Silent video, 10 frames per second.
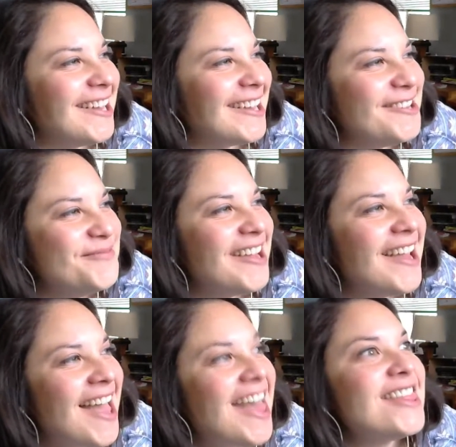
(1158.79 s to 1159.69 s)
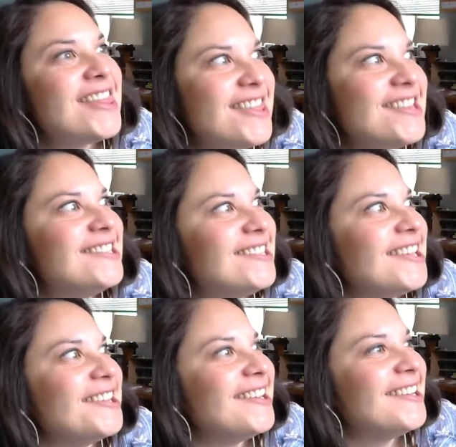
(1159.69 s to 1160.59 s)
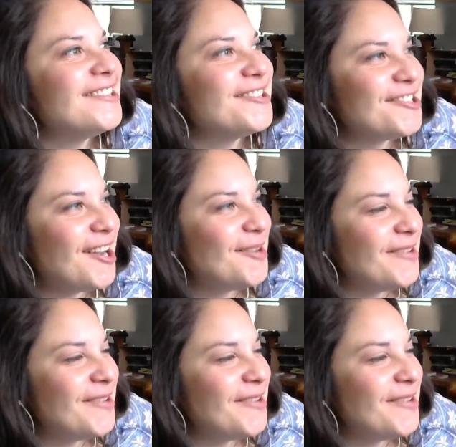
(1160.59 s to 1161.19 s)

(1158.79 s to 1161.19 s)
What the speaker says: that can be this silly in their job.